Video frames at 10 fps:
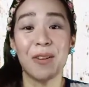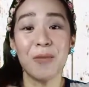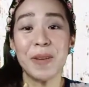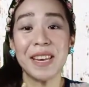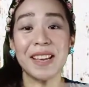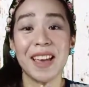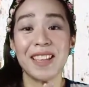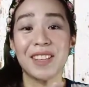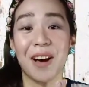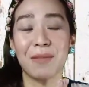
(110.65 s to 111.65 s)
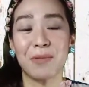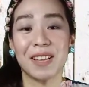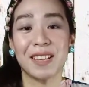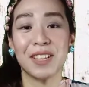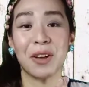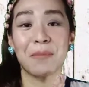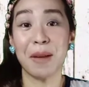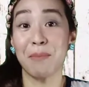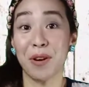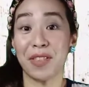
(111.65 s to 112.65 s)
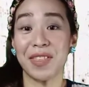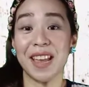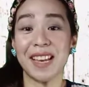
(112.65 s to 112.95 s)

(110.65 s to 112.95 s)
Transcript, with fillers: opening a doll present on my birthday.